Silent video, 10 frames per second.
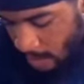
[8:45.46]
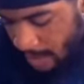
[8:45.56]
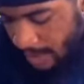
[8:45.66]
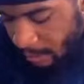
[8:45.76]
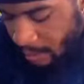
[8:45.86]

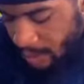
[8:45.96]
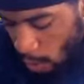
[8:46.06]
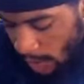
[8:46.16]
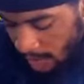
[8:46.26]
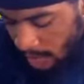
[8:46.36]
ye
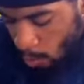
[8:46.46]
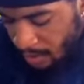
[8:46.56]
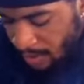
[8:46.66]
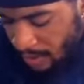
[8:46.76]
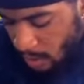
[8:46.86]
rejoice
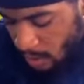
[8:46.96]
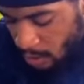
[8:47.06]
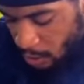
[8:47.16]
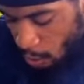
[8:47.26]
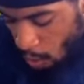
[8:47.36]
with
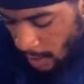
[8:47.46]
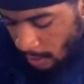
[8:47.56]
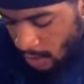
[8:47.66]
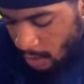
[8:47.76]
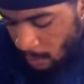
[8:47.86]
joy
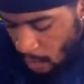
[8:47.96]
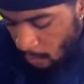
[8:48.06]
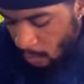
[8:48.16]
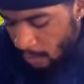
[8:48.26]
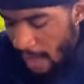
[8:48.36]

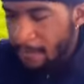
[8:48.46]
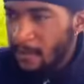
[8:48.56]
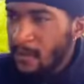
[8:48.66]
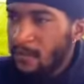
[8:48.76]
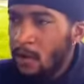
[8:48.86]
unspeakable and
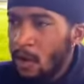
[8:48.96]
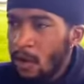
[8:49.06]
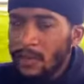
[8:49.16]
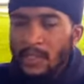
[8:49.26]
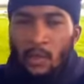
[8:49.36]
full of
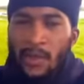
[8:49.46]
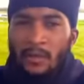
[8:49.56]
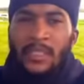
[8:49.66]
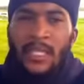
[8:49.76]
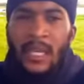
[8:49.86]
glory. So we
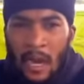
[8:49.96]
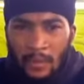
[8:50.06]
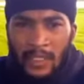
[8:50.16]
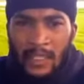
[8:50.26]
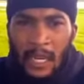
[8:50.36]
don't see
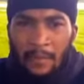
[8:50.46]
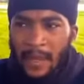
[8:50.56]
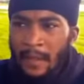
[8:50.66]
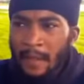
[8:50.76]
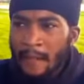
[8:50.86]
Yahweh Shai,
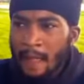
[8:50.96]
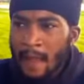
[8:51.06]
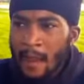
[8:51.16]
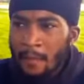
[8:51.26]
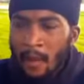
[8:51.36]
man.
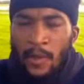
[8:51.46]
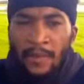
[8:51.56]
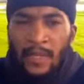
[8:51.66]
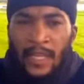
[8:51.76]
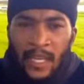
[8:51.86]
But we
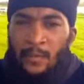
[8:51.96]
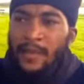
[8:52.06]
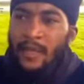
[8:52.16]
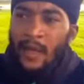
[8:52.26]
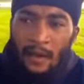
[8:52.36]
believe,
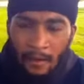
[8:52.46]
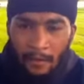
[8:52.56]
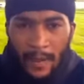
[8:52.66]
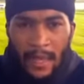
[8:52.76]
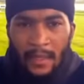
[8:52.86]
we
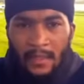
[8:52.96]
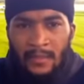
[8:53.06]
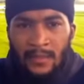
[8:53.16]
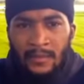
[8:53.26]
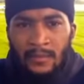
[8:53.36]
love, man.
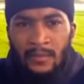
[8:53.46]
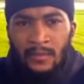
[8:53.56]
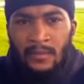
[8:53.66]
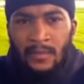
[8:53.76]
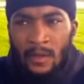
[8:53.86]

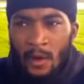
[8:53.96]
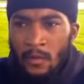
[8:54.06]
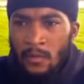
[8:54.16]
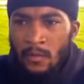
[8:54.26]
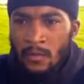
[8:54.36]
You know?